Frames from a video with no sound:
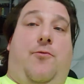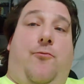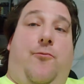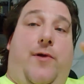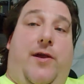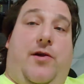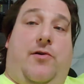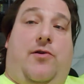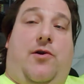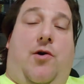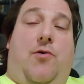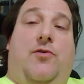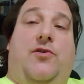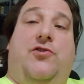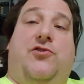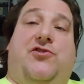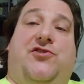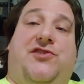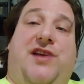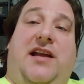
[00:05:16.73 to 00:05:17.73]
We are going
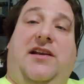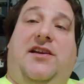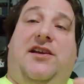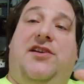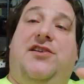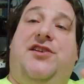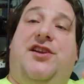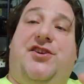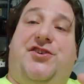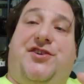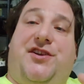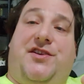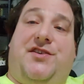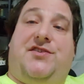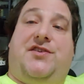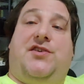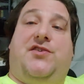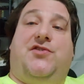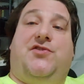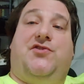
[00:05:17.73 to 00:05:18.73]
to set
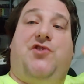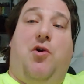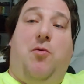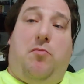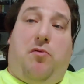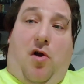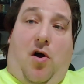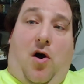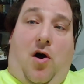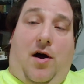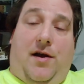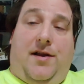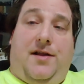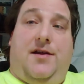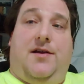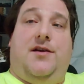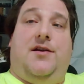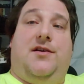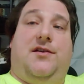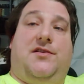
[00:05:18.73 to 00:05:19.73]
conditions so broad,
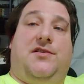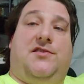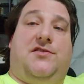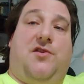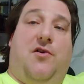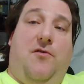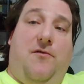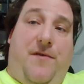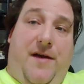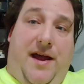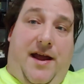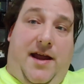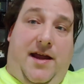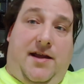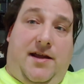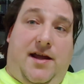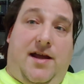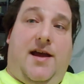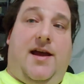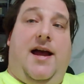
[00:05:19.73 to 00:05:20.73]
so
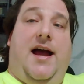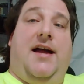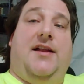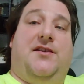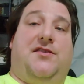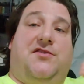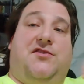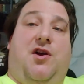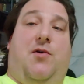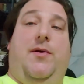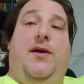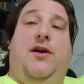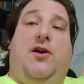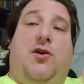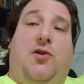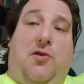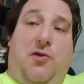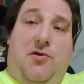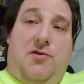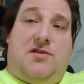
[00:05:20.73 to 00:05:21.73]
vague, and so
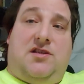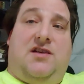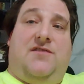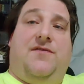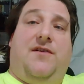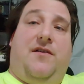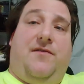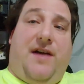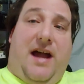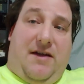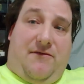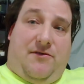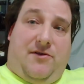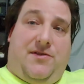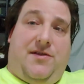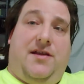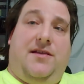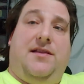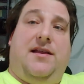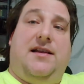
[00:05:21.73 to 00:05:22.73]
inclusive of
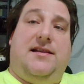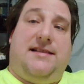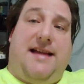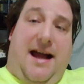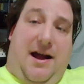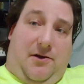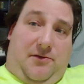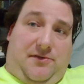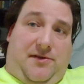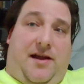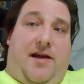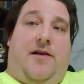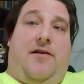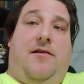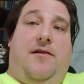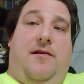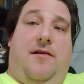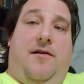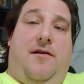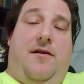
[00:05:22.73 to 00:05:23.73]
everything that is out
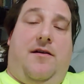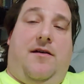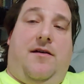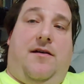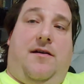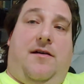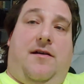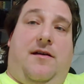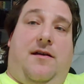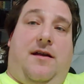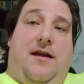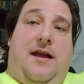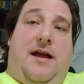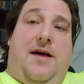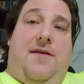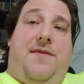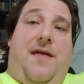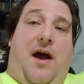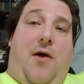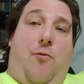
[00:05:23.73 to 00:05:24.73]
there
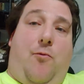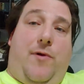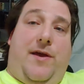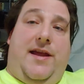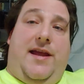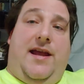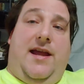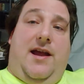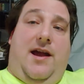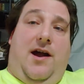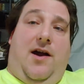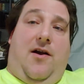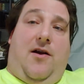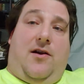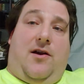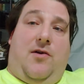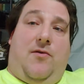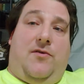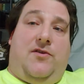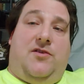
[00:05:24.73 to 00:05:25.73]
that we
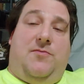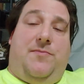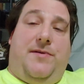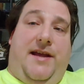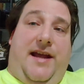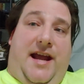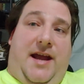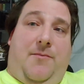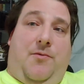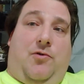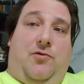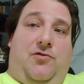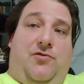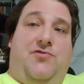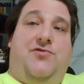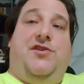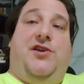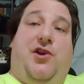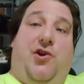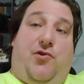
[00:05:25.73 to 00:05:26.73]
are going to be able
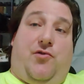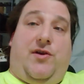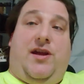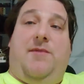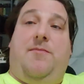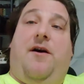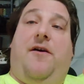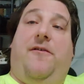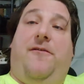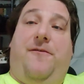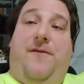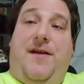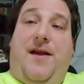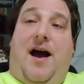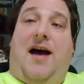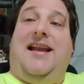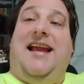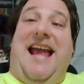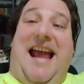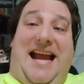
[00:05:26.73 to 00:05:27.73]
to decree by
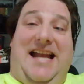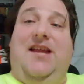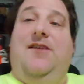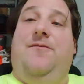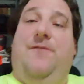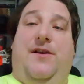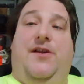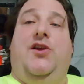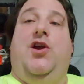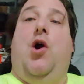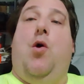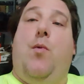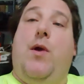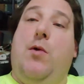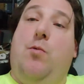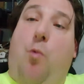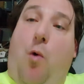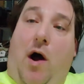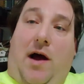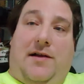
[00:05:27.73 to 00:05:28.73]
fiat any video
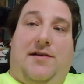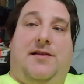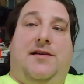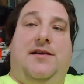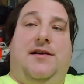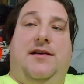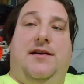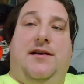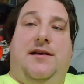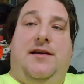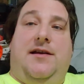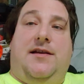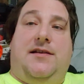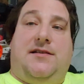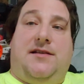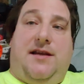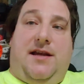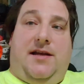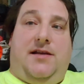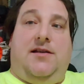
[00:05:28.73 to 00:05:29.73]
we want
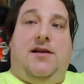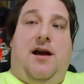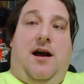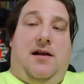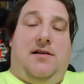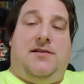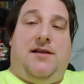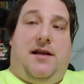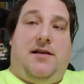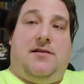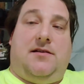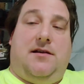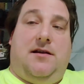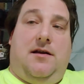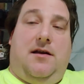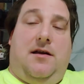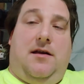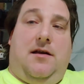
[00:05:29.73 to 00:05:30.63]
is kid content.